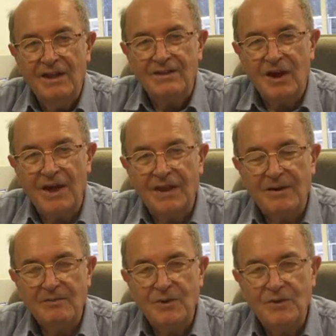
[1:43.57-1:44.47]
So I
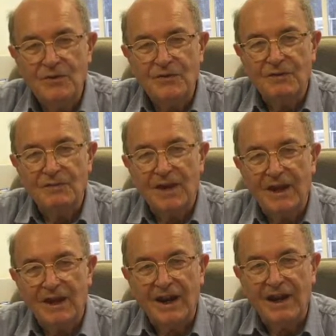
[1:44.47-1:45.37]
then moved from
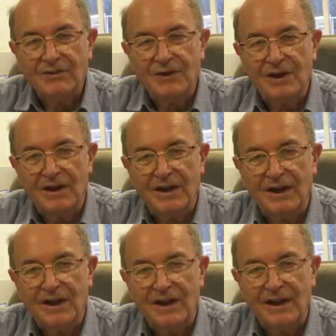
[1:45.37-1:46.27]
being a lecturer
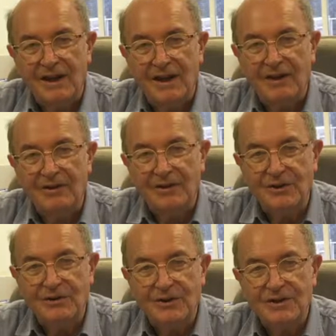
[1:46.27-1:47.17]
here at
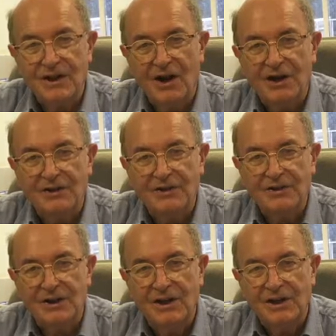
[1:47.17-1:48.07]
University
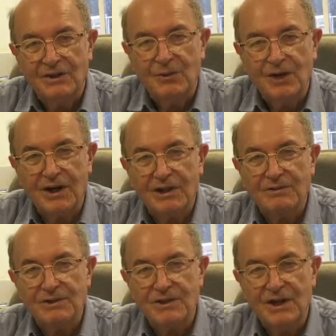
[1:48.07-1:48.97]
College to working as
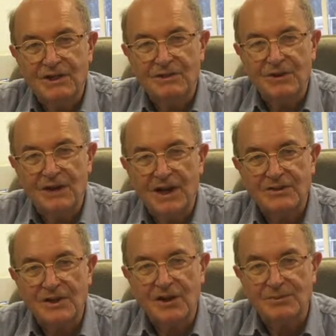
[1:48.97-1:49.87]
a researcher in the
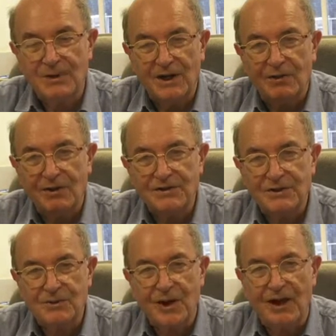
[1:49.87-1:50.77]
National Hospital across
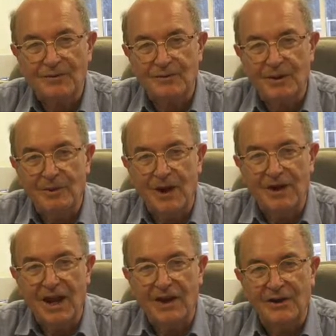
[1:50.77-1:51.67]
the square from where
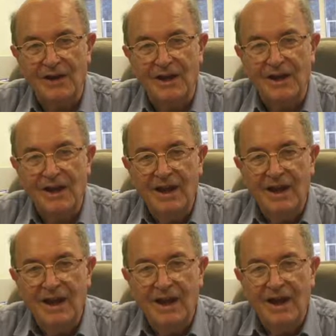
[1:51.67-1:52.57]

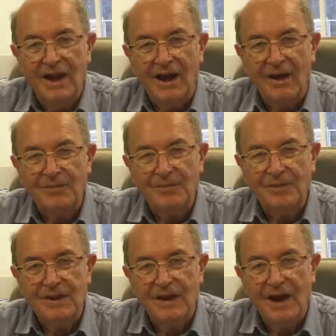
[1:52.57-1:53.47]
we are now.
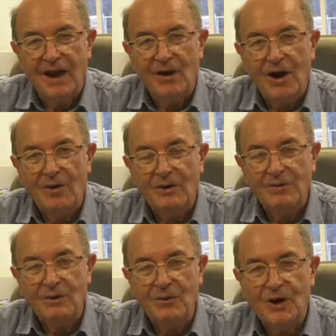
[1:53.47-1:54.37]

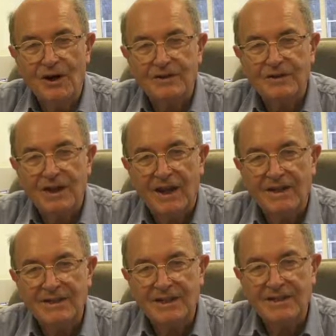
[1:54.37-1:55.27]
And I worked
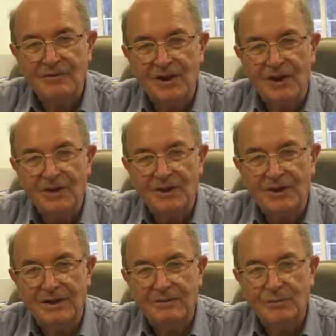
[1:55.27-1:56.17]
extensively on the
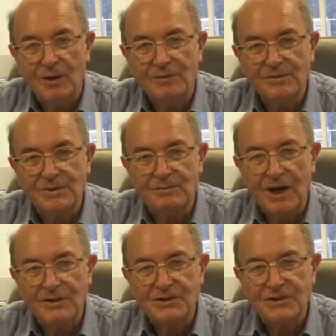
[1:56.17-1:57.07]
problems that
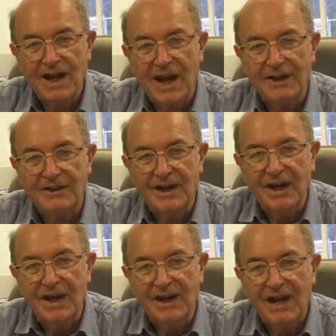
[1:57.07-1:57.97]
patients had
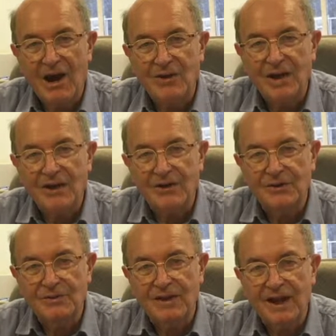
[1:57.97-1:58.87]
and how they could